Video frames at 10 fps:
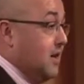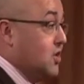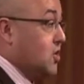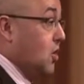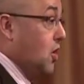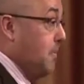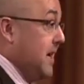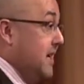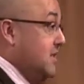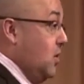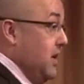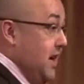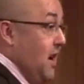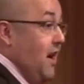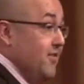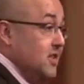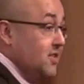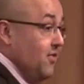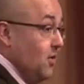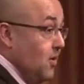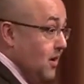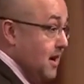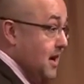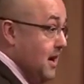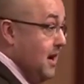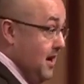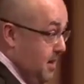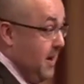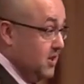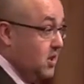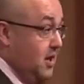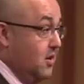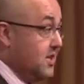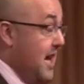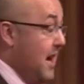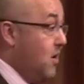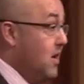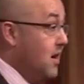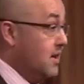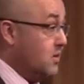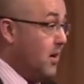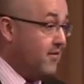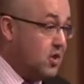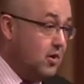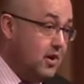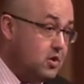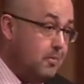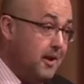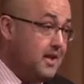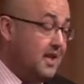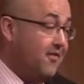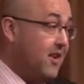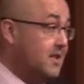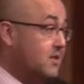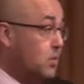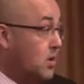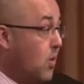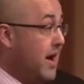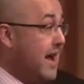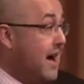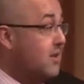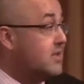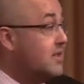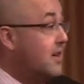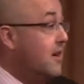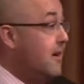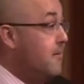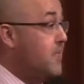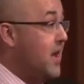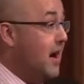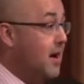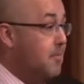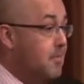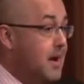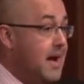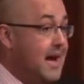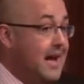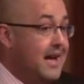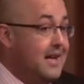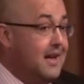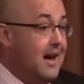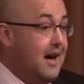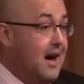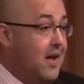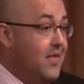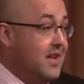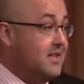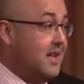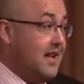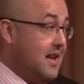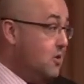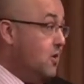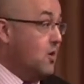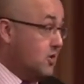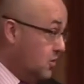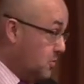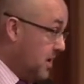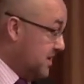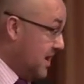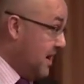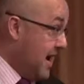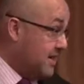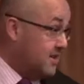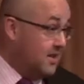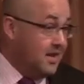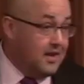Sure, but he's only in office for about 2 years now, so we have 2 years of playing defense with the White House and on this, and then who knows who's president next.